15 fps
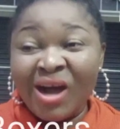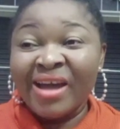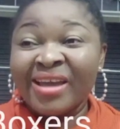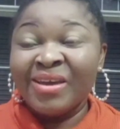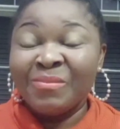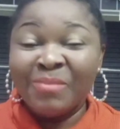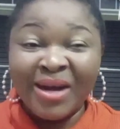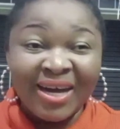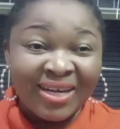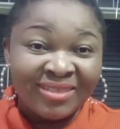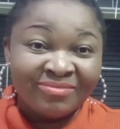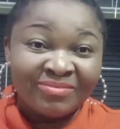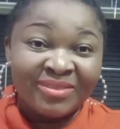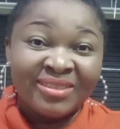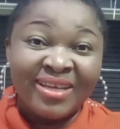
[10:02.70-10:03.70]
are a
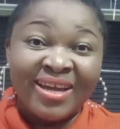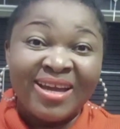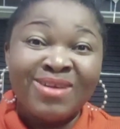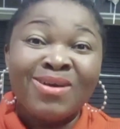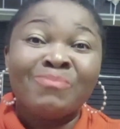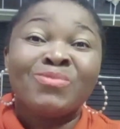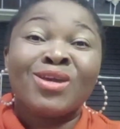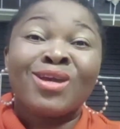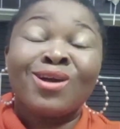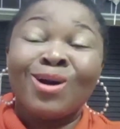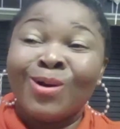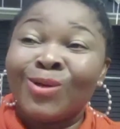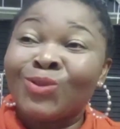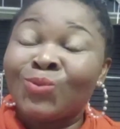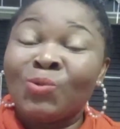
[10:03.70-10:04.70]
man, yeah.
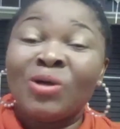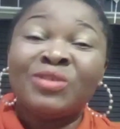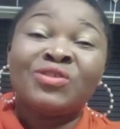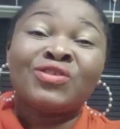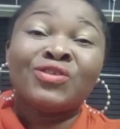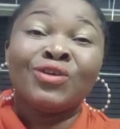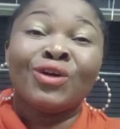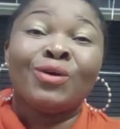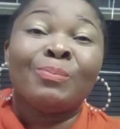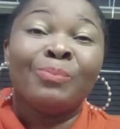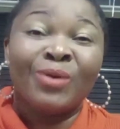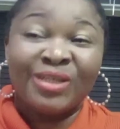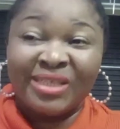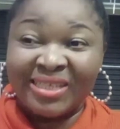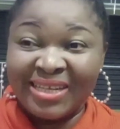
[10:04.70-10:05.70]
Because once your
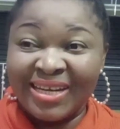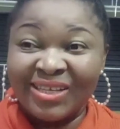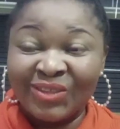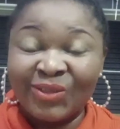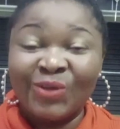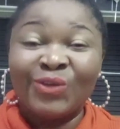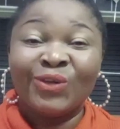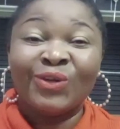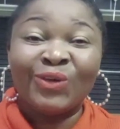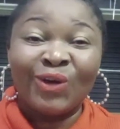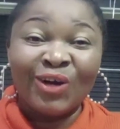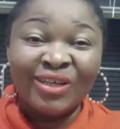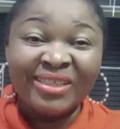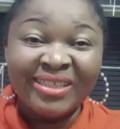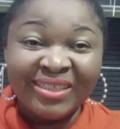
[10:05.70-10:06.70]
bossers or your
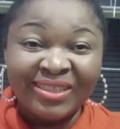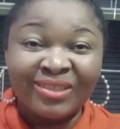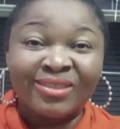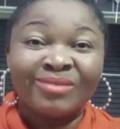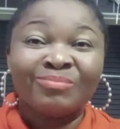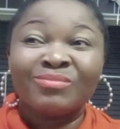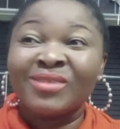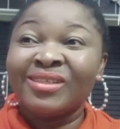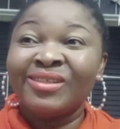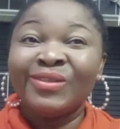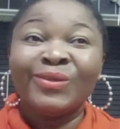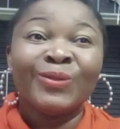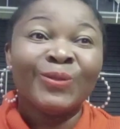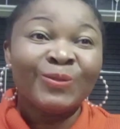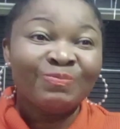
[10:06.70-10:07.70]
undies,
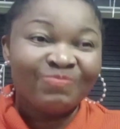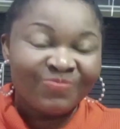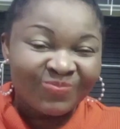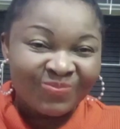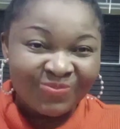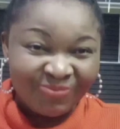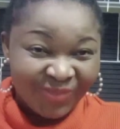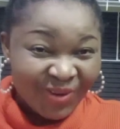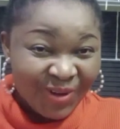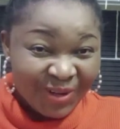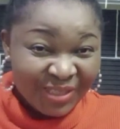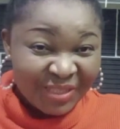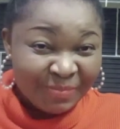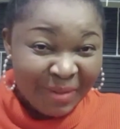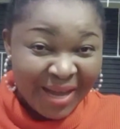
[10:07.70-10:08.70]
you know,
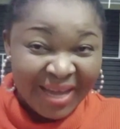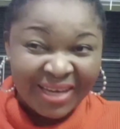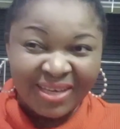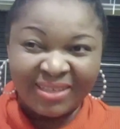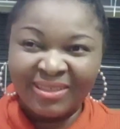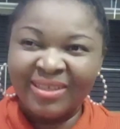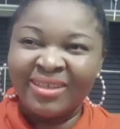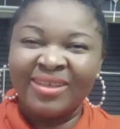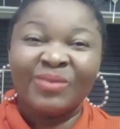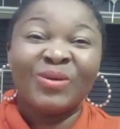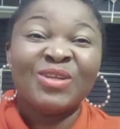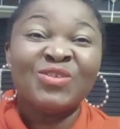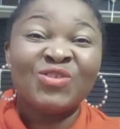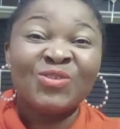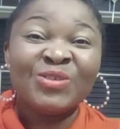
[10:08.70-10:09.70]
goes bad, hey,
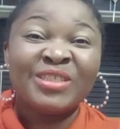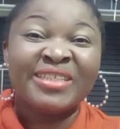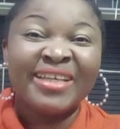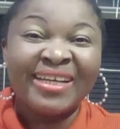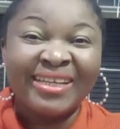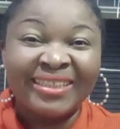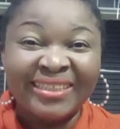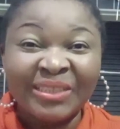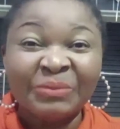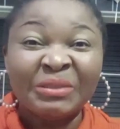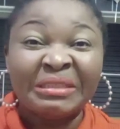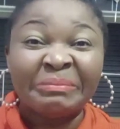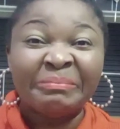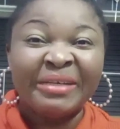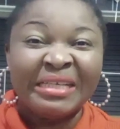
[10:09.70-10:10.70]
once you tear the thing
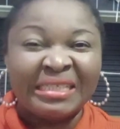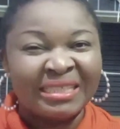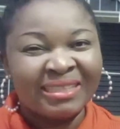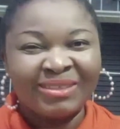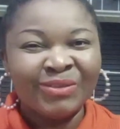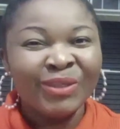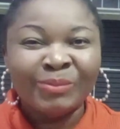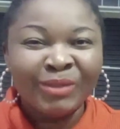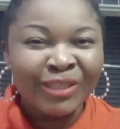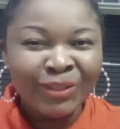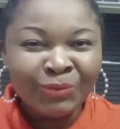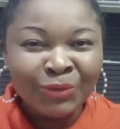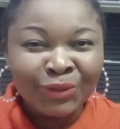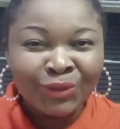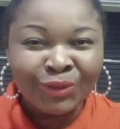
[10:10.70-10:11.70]
with mess,
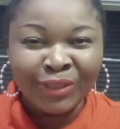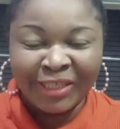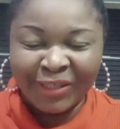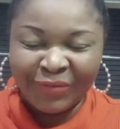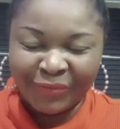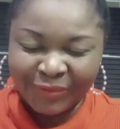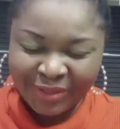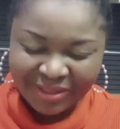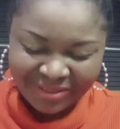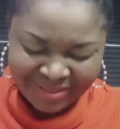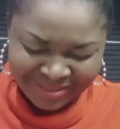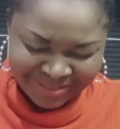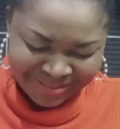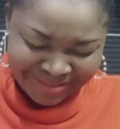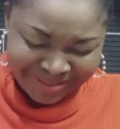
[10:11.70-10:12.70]
nobody will sew it for you.